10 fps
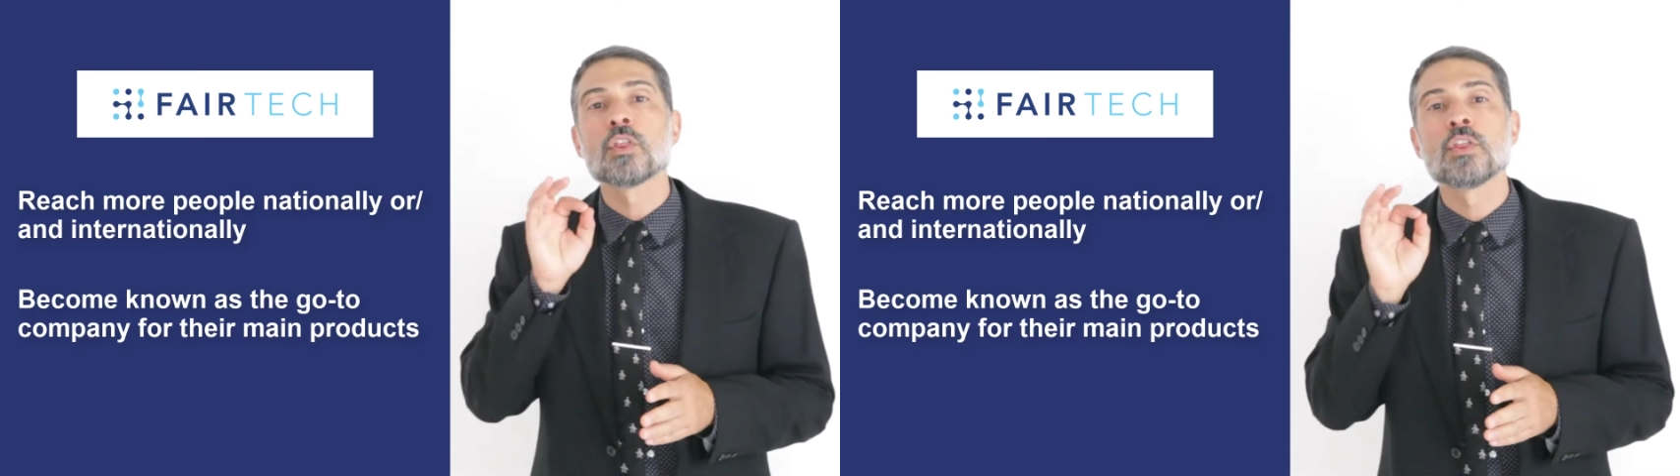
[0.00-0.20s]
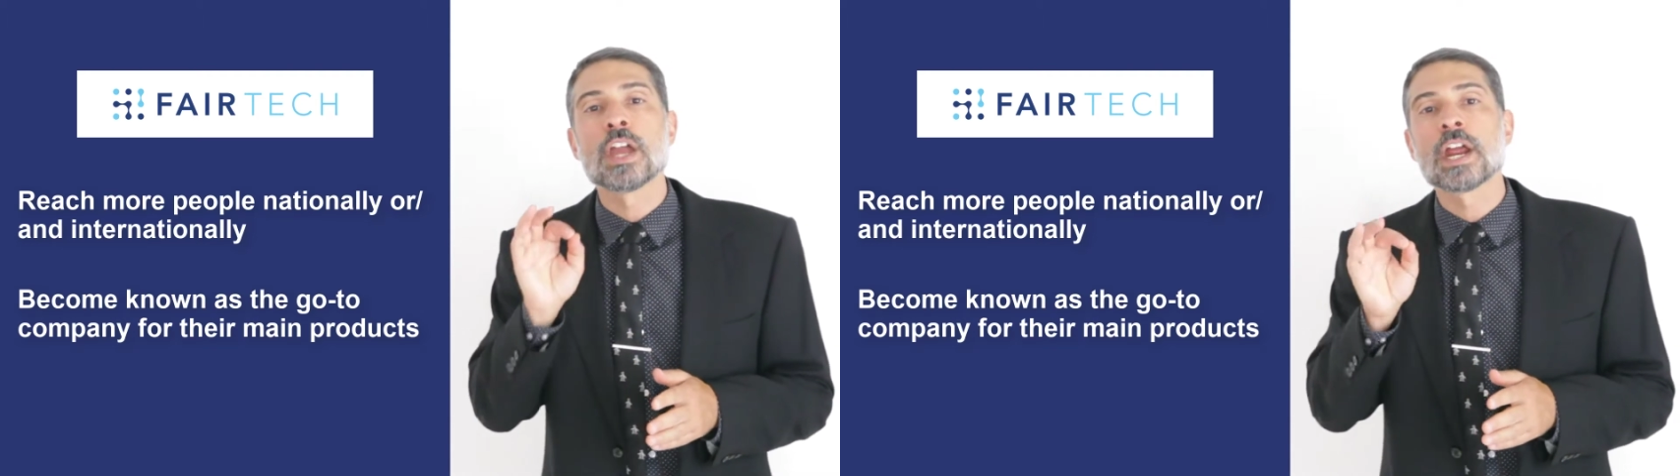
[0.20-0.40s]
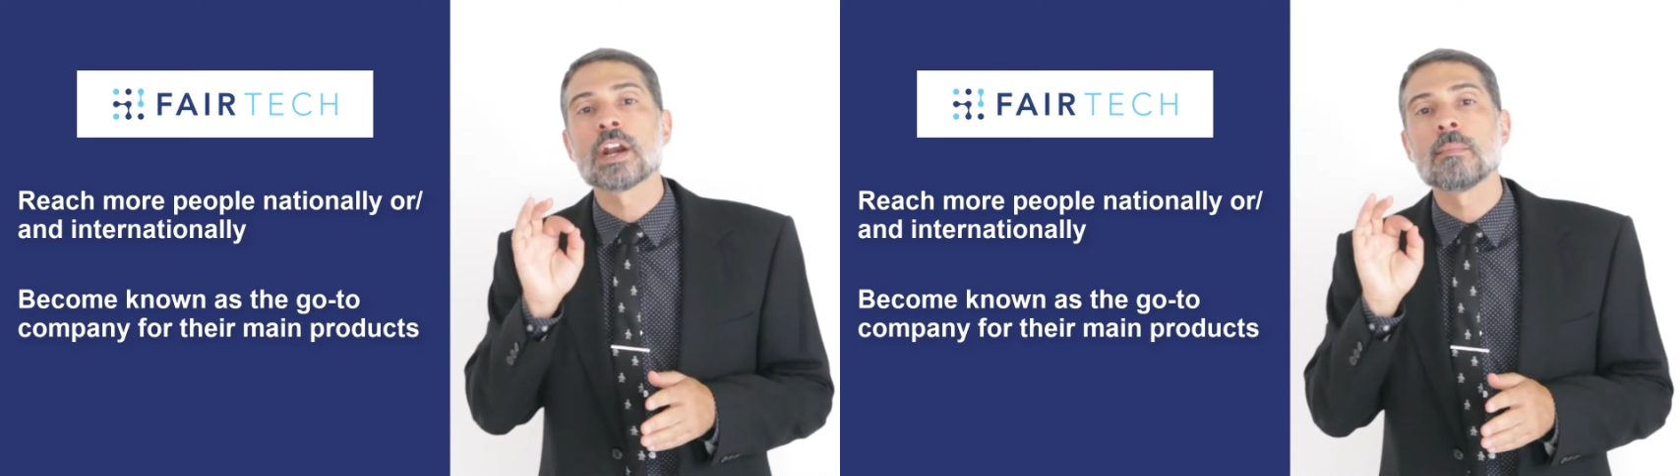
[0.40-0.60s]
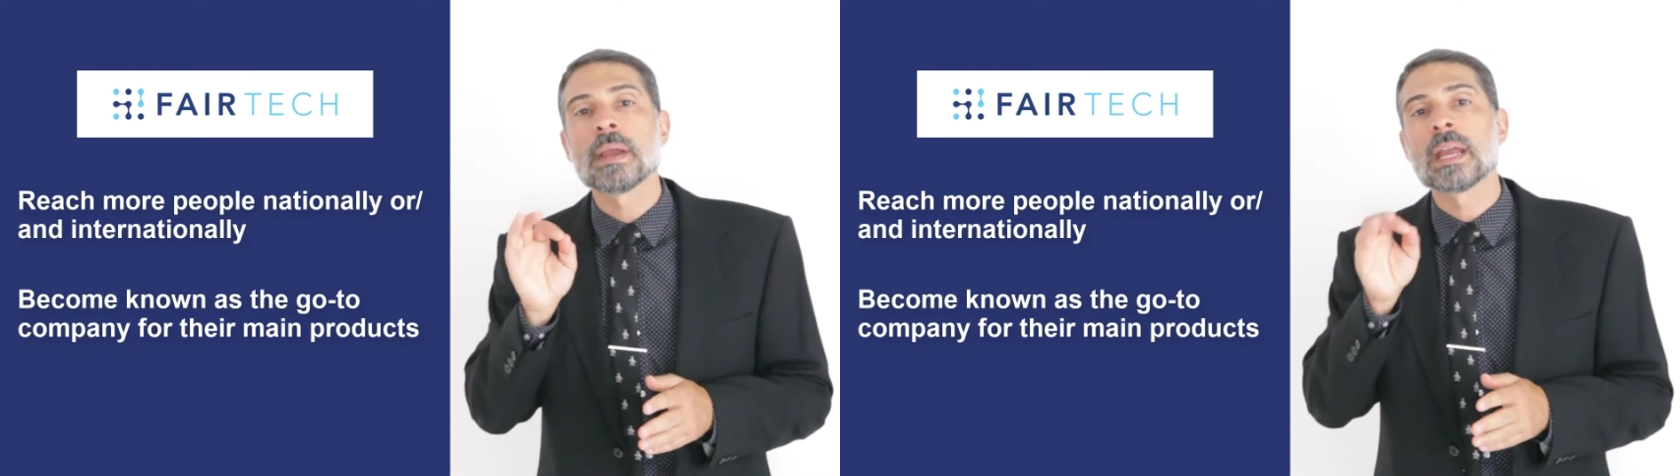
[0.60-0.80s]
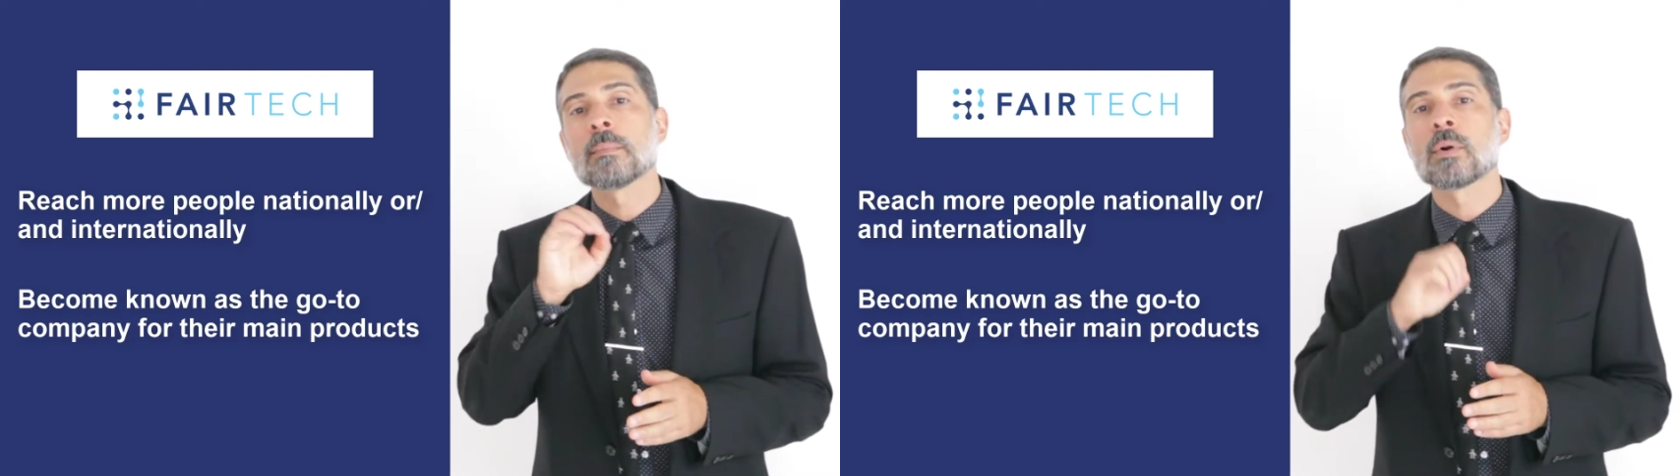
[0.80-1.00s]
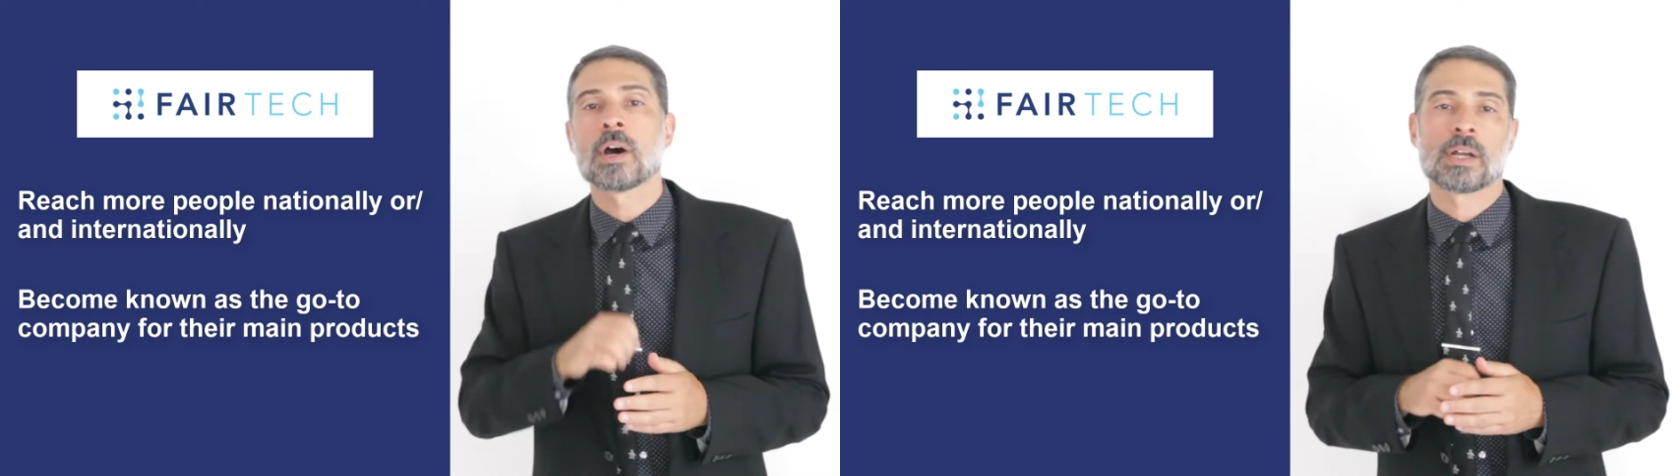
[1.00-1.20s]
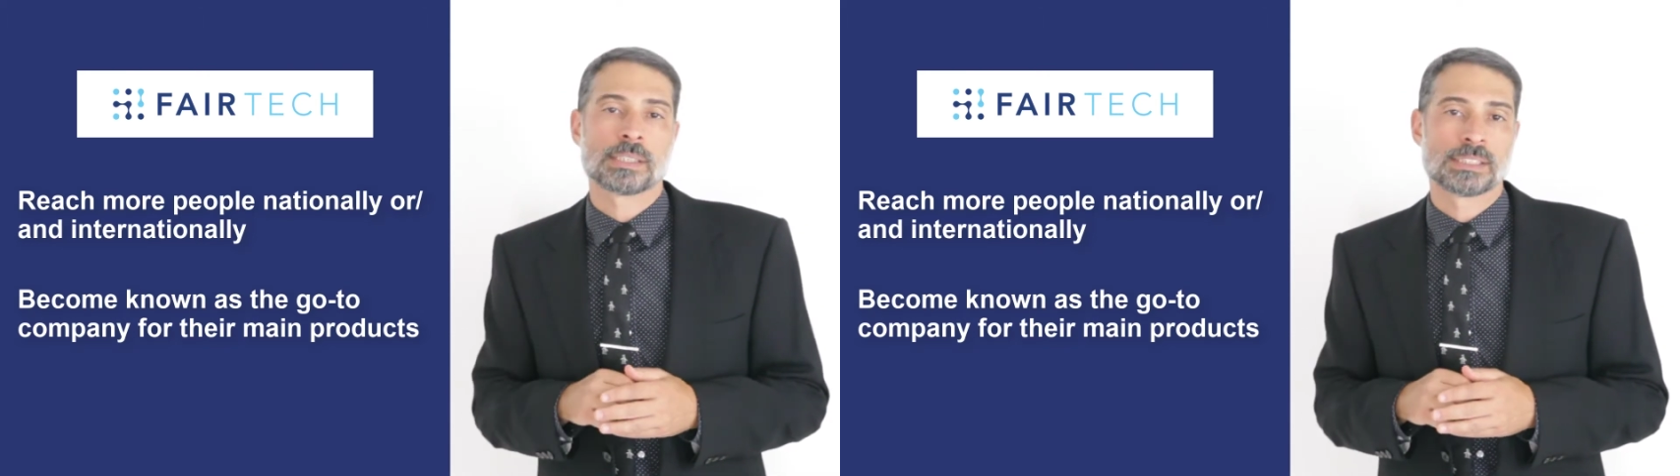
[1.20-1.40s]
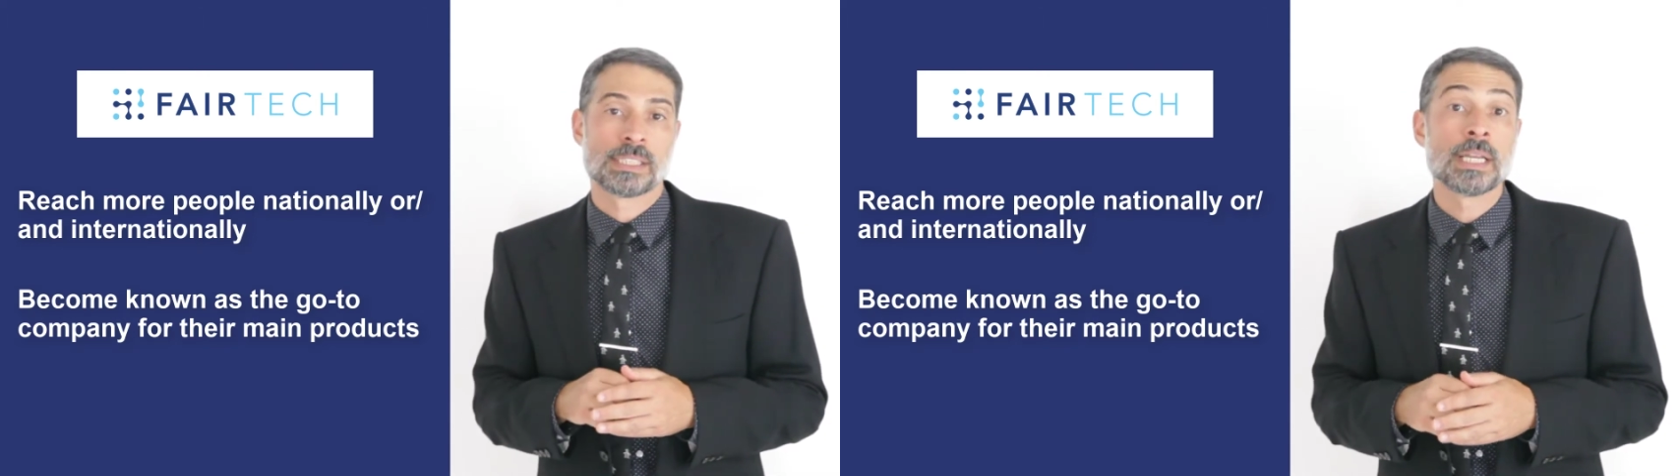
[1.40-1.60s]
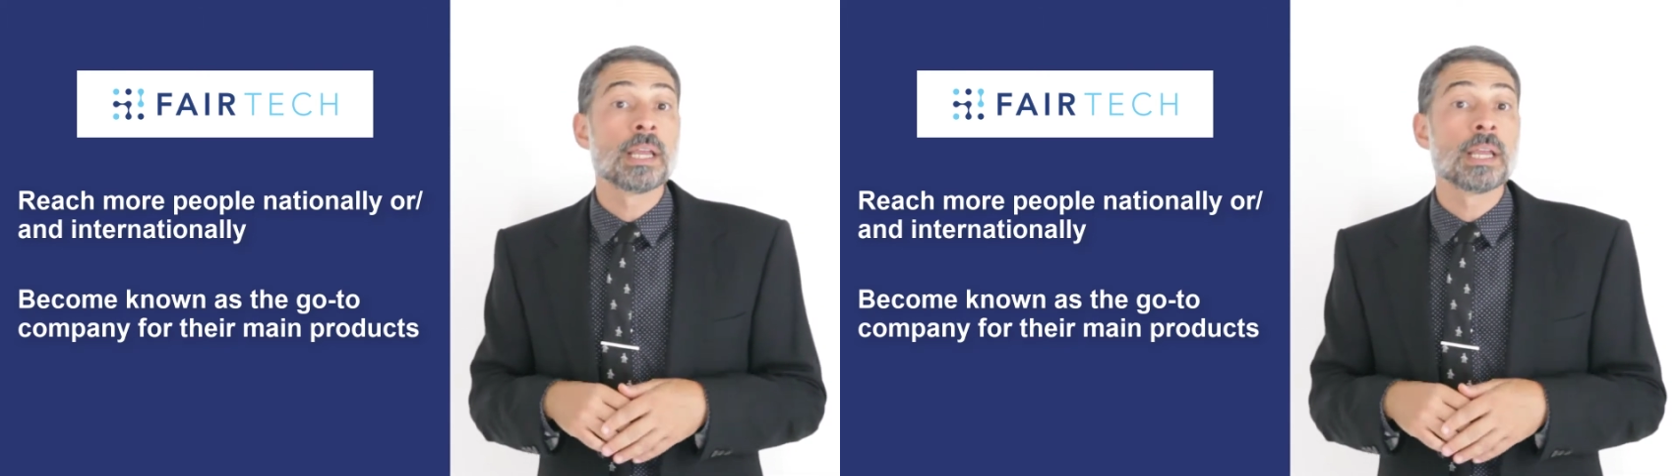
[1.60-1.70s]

their main products.